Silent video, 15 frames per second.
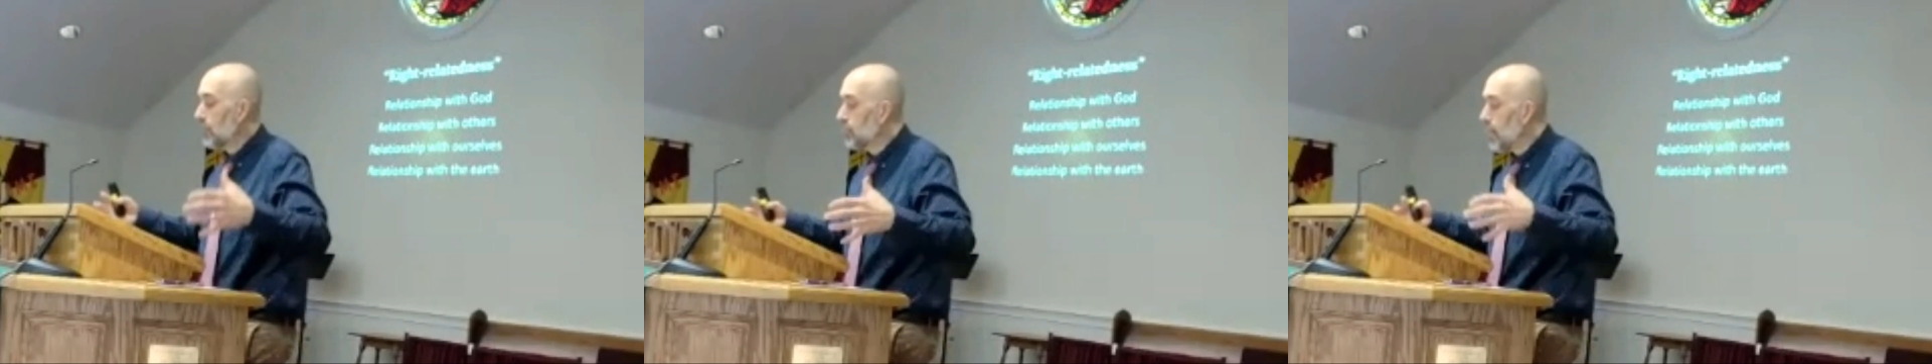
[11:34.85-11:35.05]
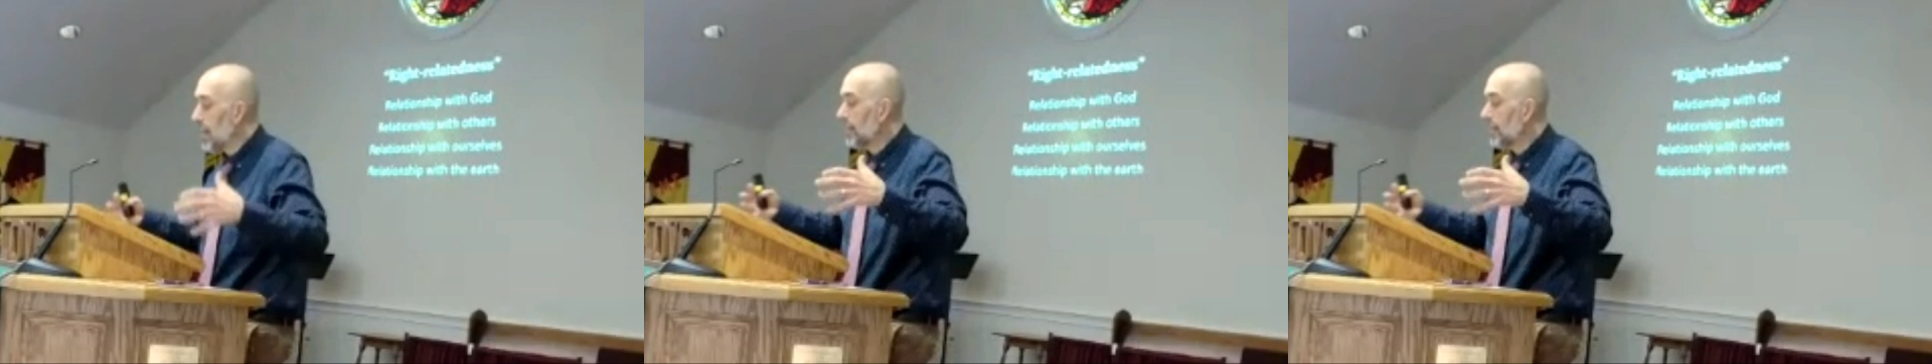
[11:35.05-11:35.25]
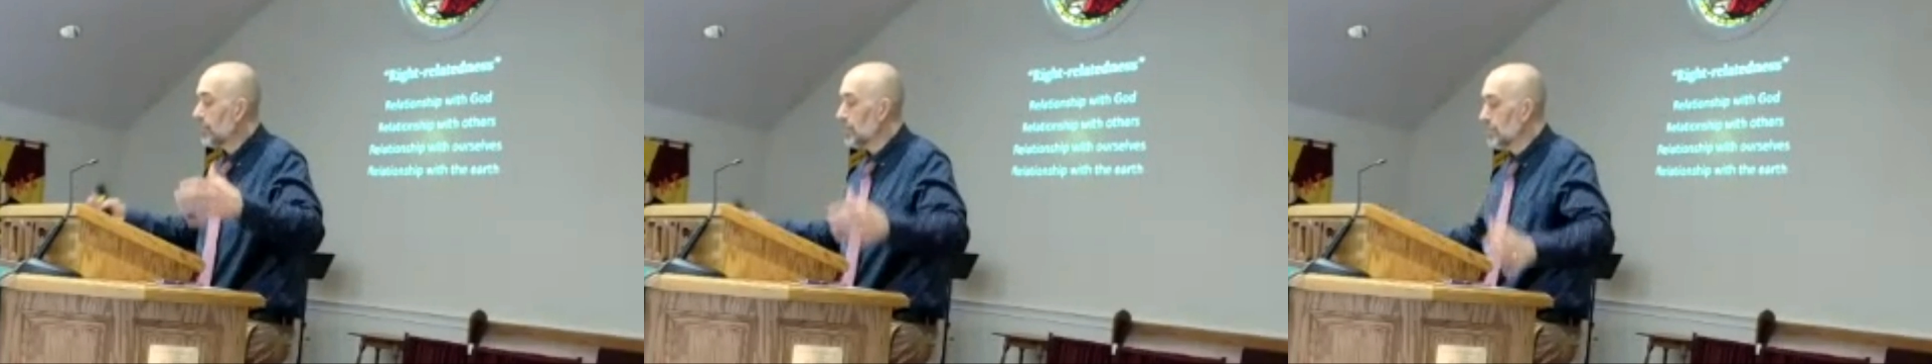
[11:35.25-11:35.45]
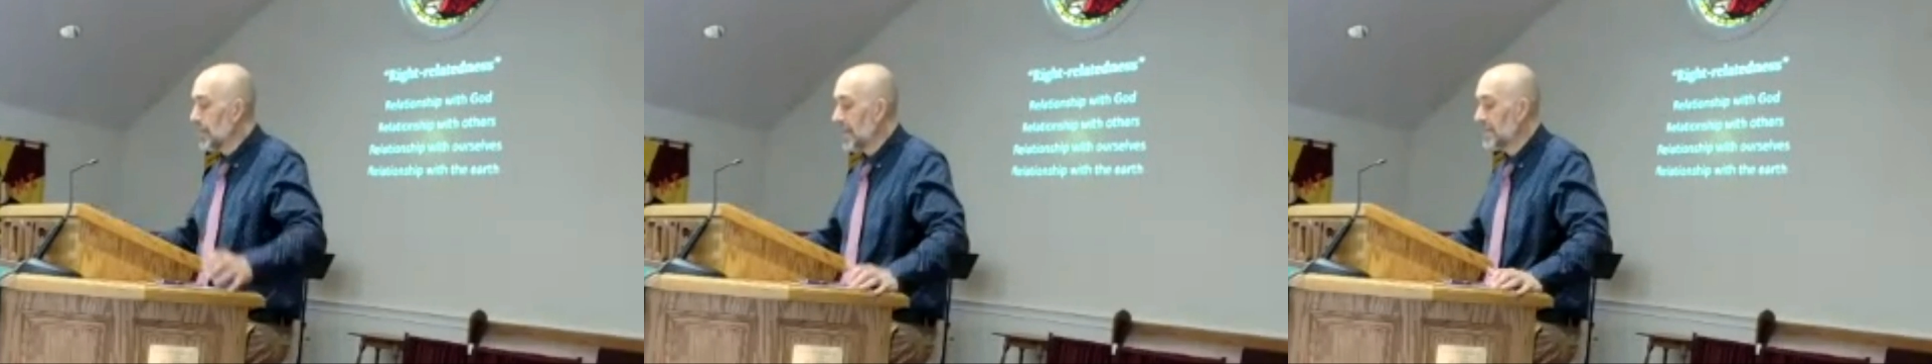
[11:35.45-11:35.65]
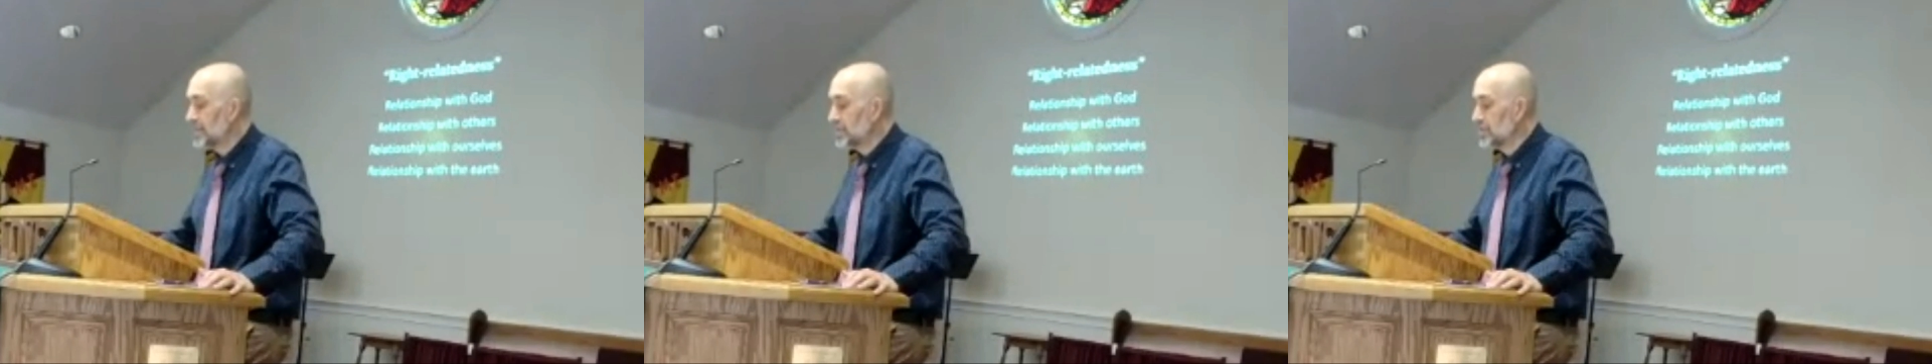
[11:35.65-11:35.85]
a right
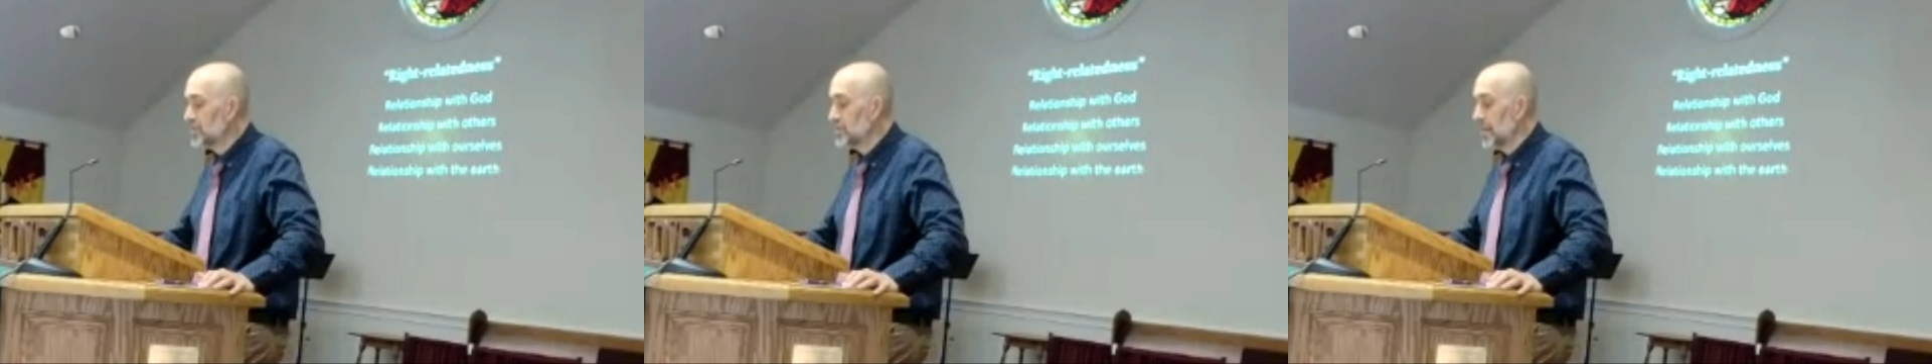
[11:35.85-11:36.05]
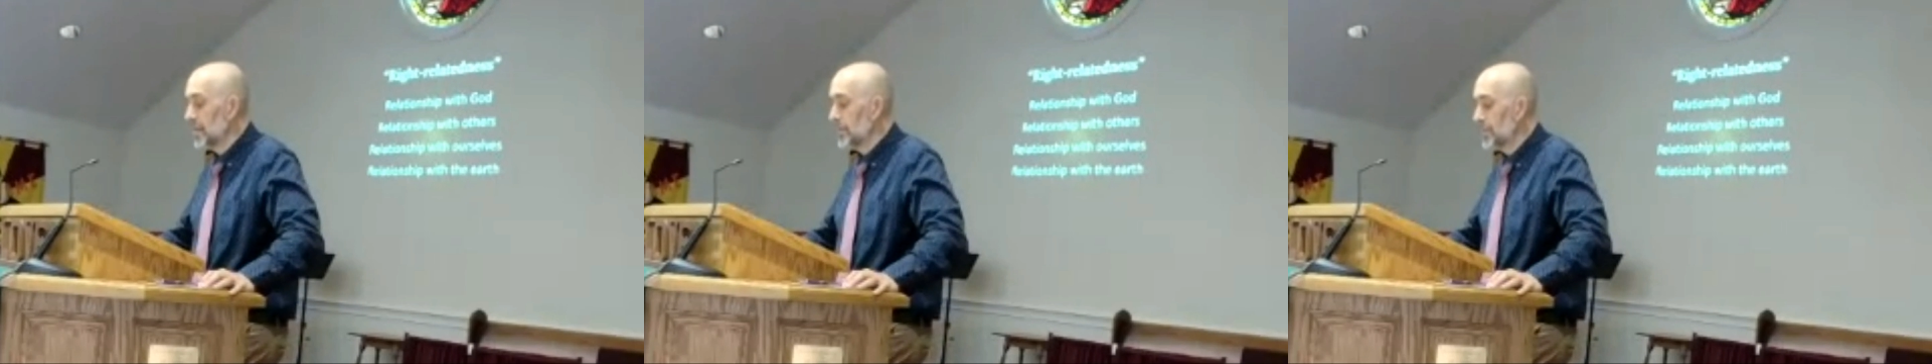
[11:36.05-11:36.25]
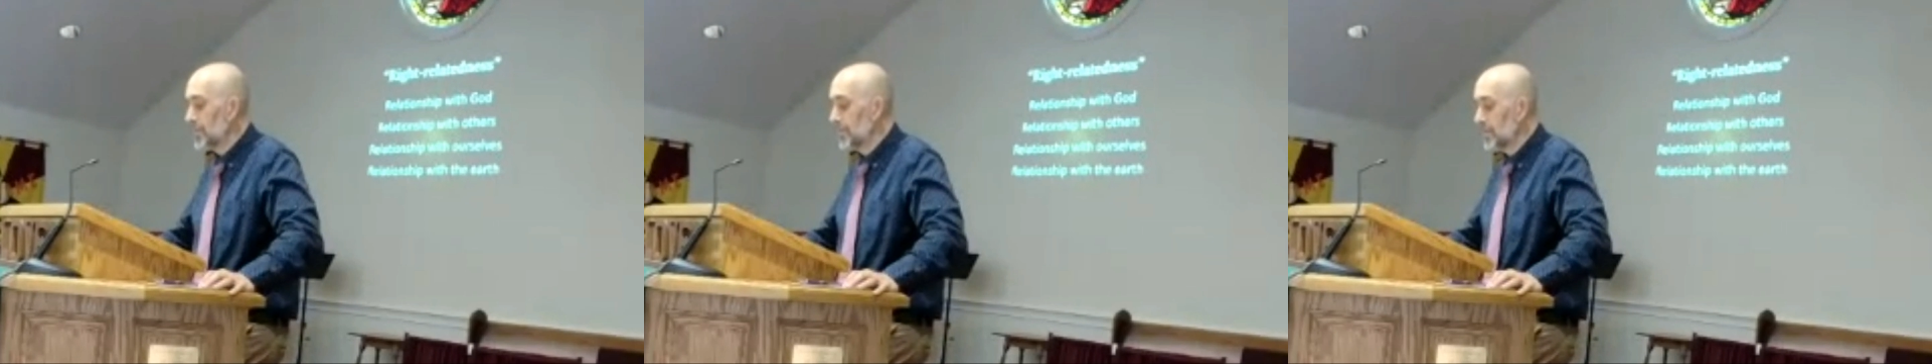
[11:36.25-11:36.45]
relationship,